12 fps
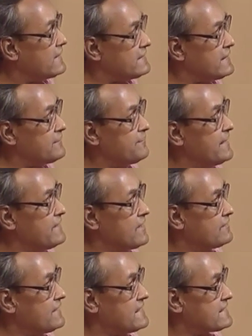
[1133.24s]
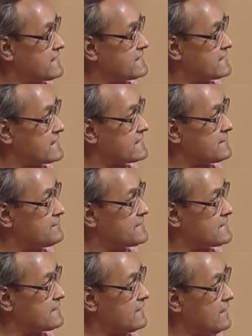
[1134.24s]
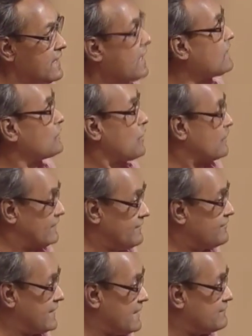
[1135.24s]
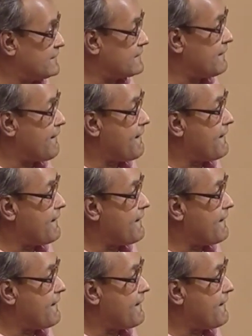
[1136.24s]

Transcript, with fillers: I think many of these criticisms are wrongly framed,